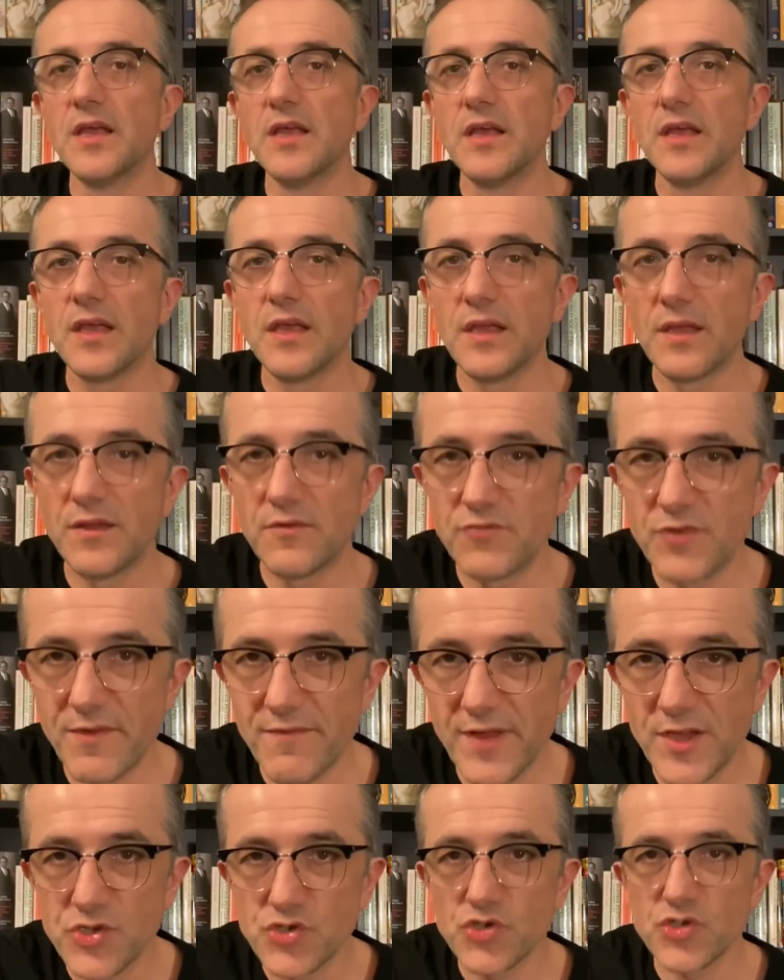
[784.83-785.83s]

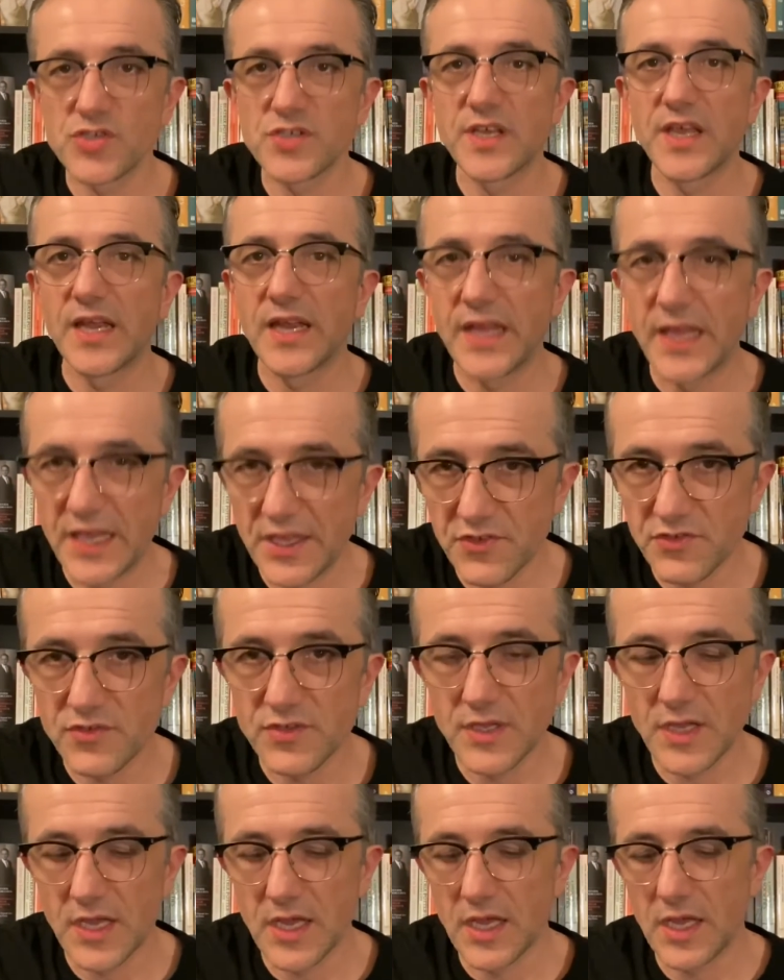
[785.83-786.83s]
revengeous killings
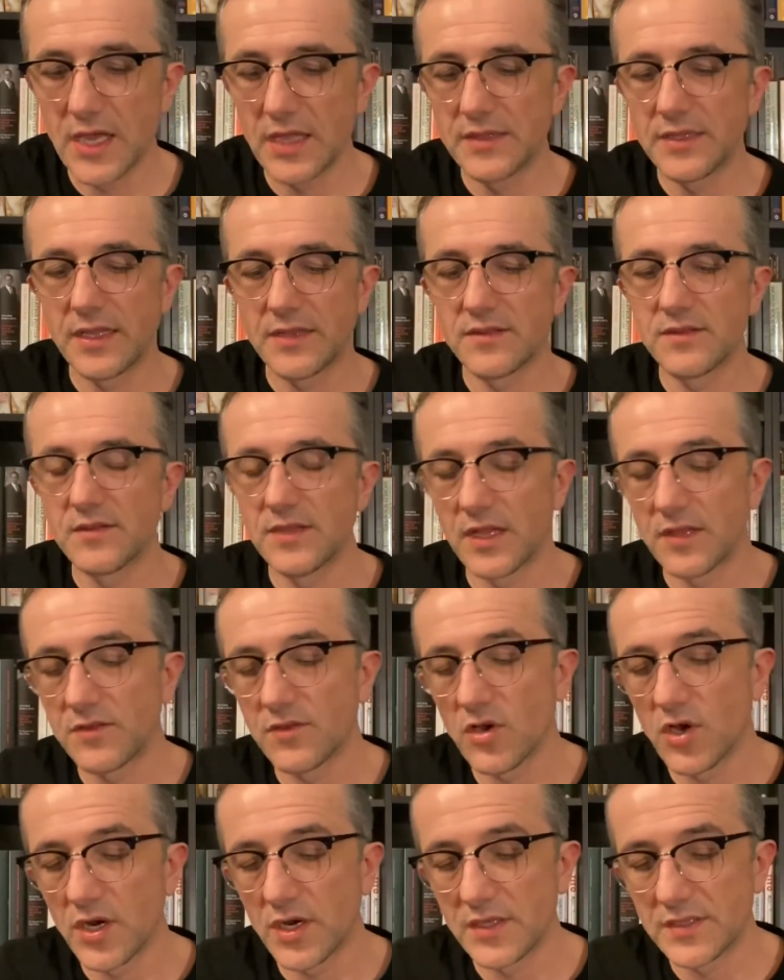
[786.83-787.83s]

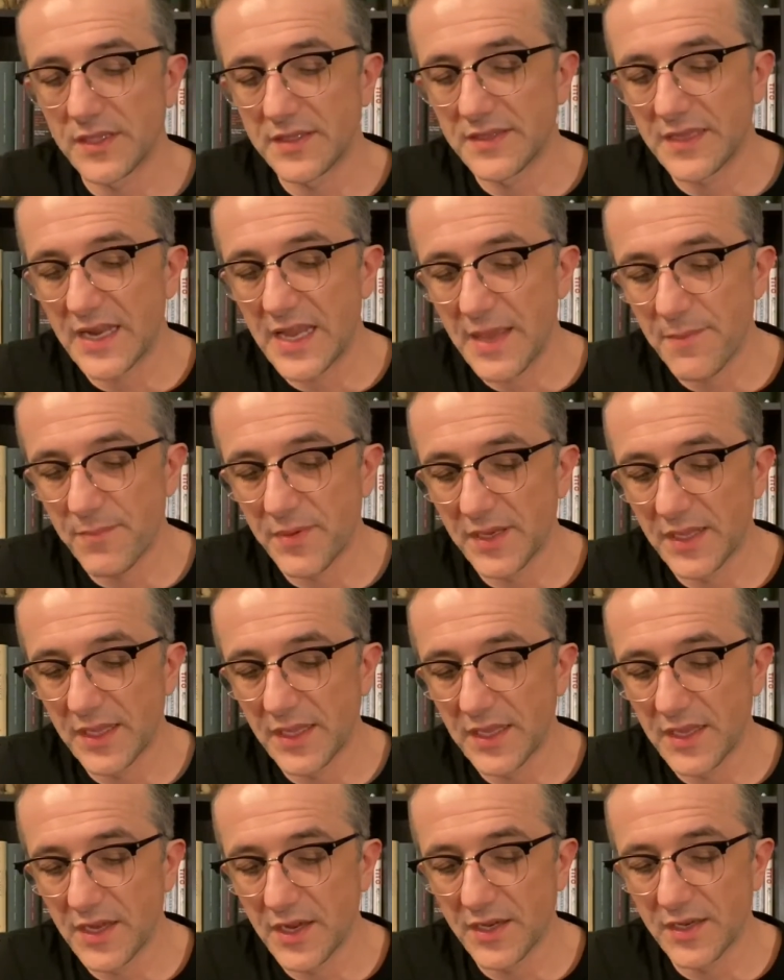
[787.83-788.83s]
that are happening
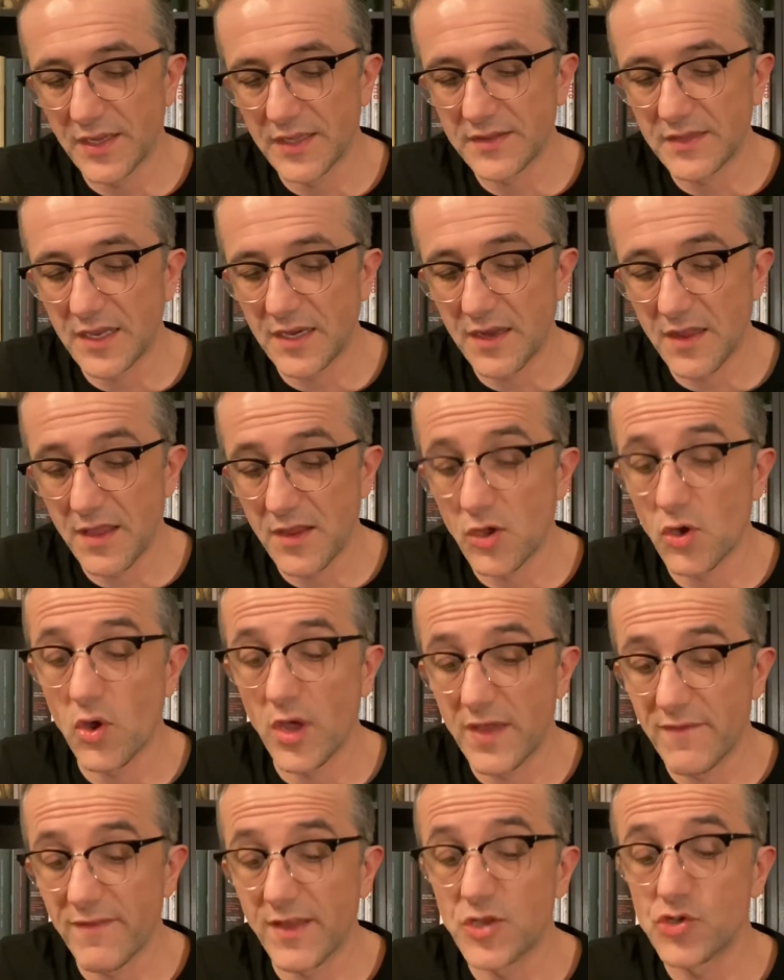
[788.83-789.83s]
here, that are
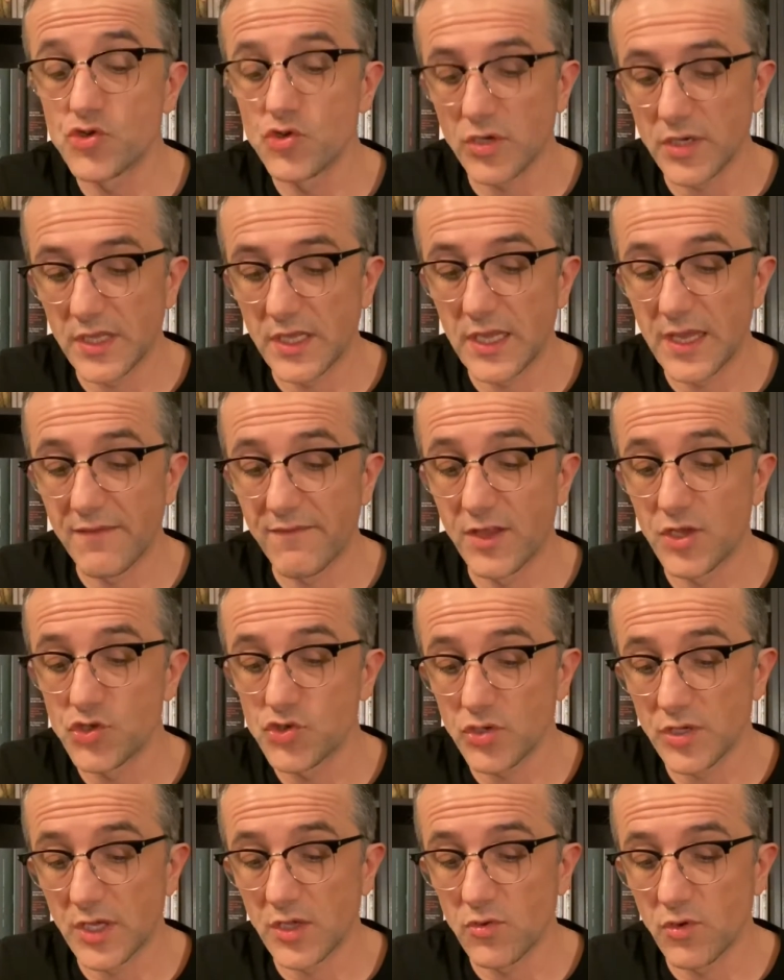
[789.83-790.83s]

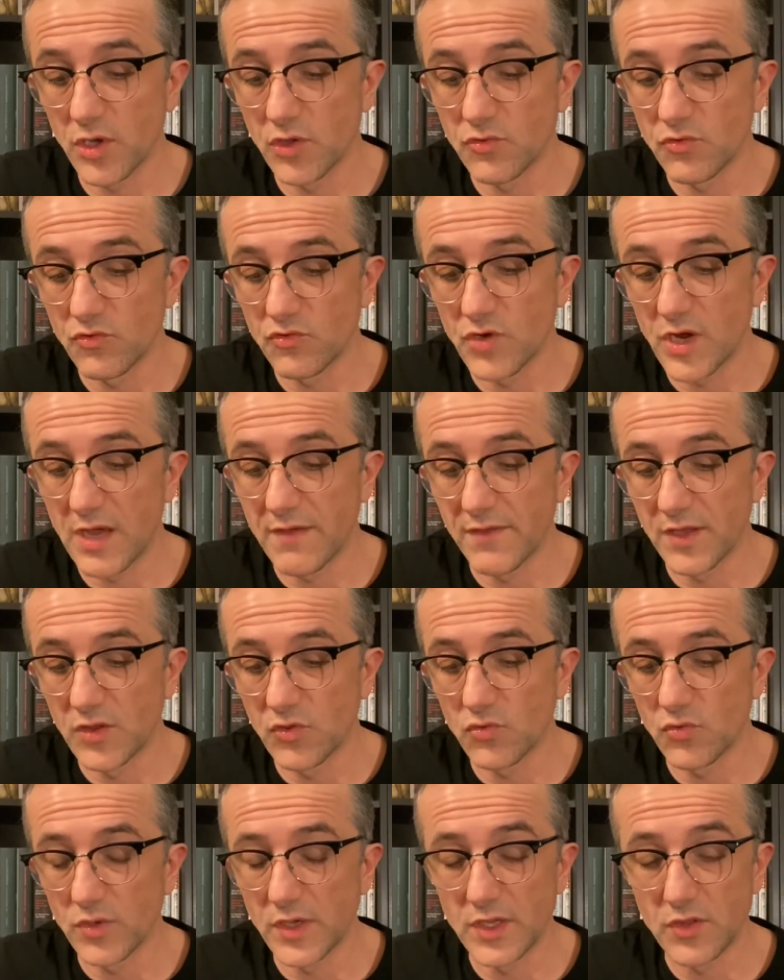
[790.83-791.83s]
eventually going to drive
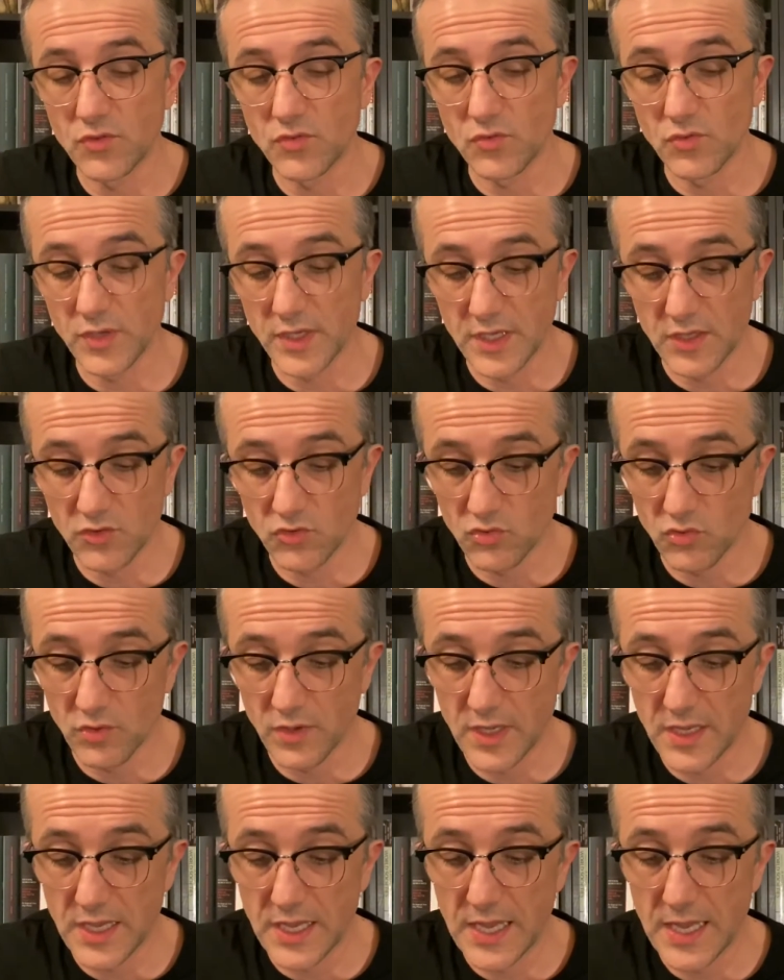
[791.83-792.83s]
into
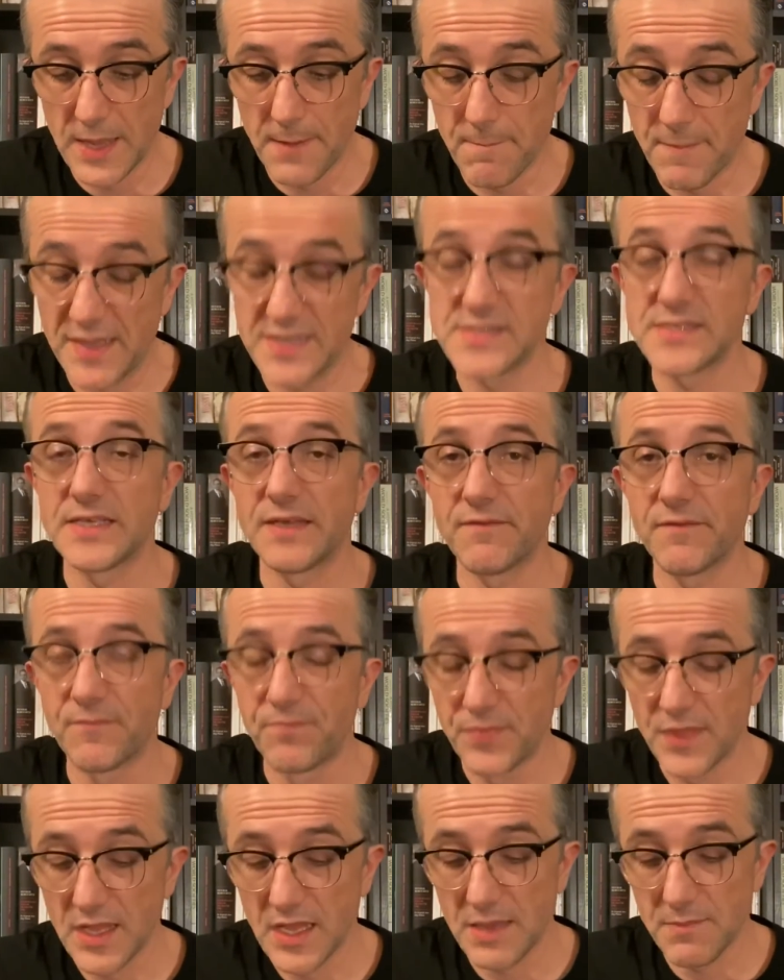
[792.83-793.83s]
massive
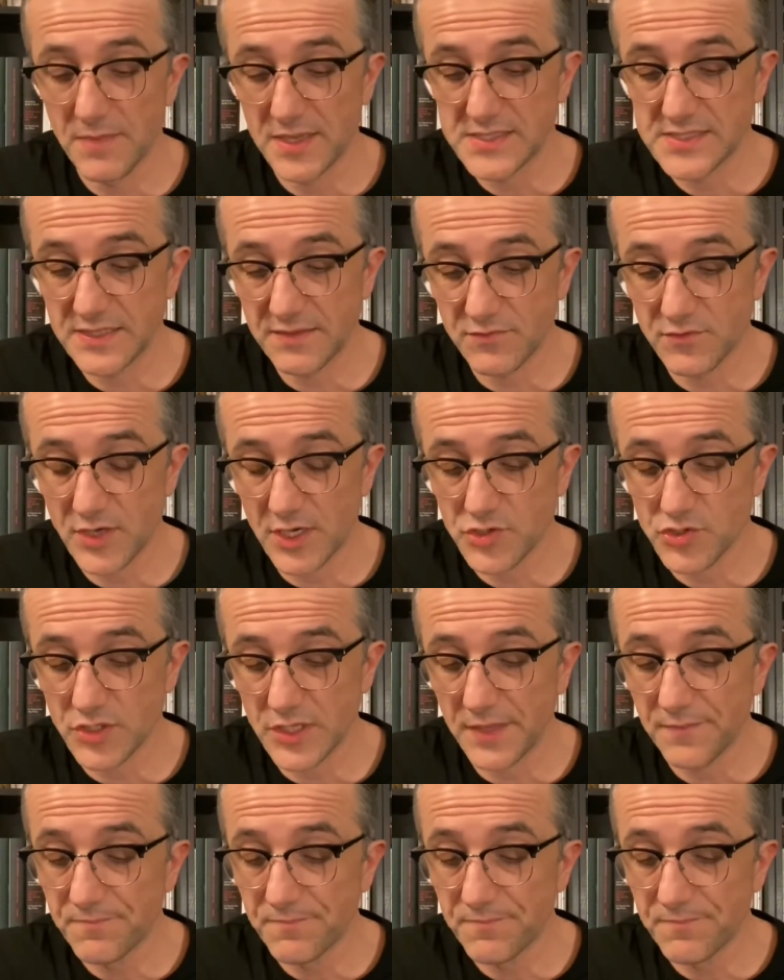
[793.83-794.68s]
tragedy.